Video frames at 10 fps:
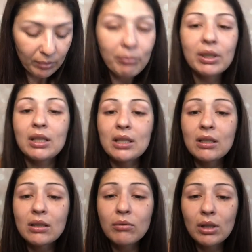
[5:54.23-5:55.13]
But this
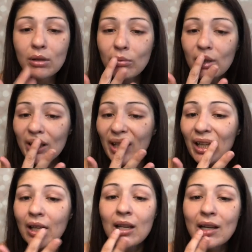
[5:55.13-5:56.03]
is really,
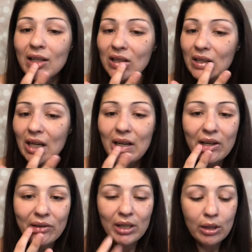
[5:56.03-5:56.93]
really
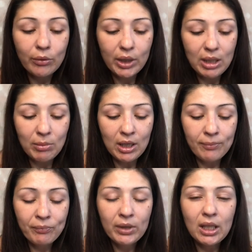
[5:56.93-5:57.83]
soft and creamy.
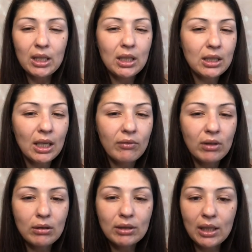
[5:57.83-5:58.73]
It does have
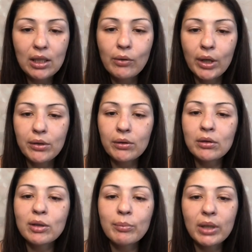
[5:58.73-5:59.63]
little tiny
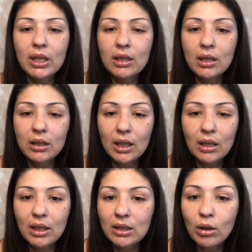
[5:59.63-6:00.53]
granules, but
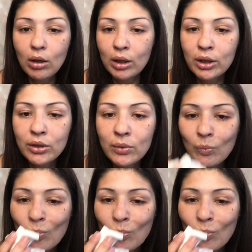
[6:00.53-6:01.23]
nothing that's harsh.